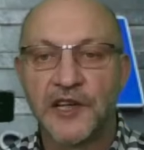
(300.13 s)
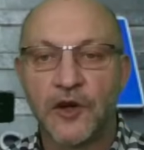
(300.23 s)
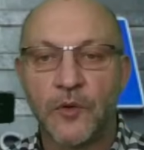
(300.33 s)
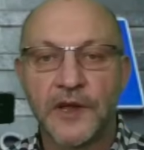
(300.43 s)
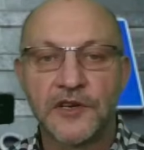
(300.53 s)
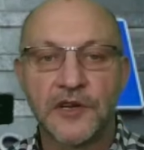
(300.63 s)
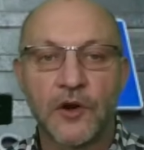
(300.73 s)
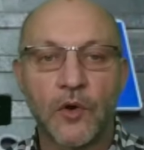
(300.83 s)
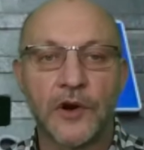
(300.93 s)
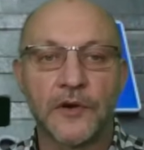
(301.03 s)
going to
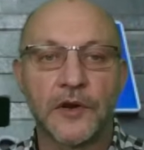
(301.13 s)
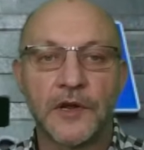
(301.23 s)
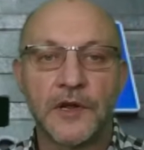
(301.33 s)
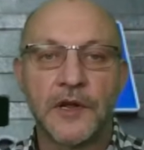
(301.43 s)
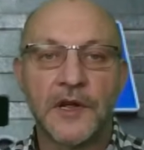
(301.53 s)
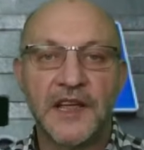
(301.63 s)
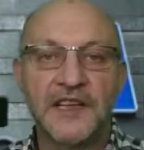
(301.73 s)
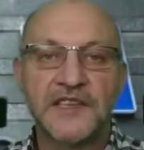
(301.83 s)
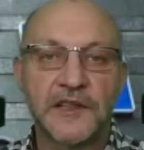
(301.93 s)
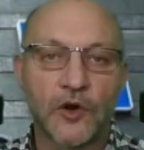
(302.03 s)
court.
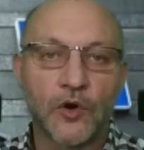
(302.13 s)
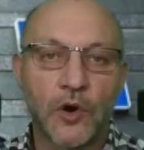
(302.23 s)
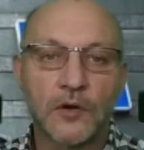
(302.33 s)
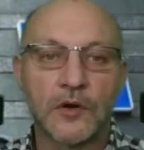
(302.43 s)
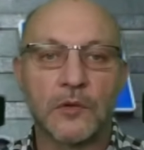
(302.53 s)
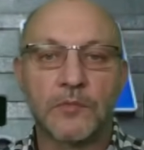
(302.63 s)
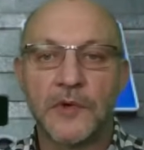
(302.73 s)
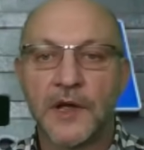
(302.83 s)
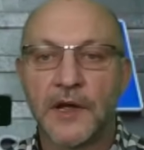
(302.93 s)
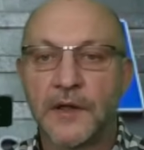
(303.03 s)
He's in the courtroom.
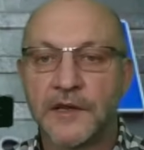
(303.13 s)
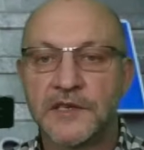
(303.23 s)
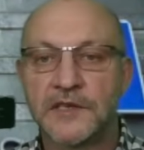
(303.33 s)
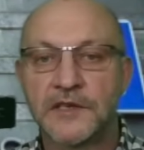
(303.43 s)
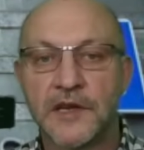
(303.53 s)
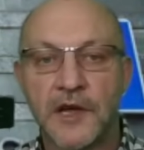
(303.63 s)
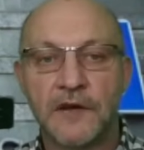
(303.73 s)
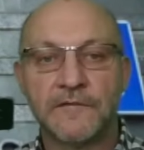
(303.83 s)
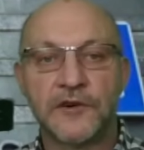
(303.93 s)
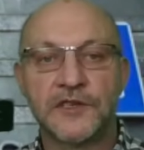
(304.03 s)
This is
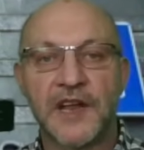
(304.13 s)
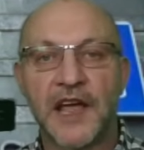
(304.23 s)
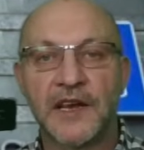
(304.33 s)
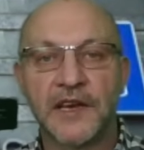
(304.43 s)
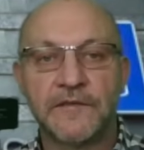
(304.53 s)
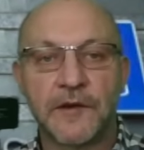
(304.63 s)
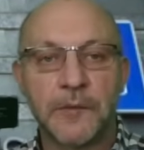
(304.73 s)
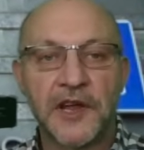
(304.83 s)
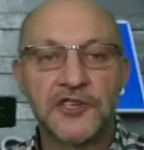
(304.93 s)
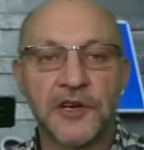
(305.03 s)
firsthand
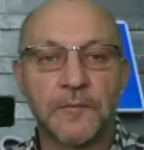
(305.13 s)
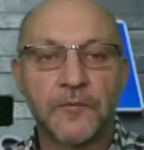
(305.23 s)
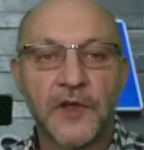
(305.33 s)
information.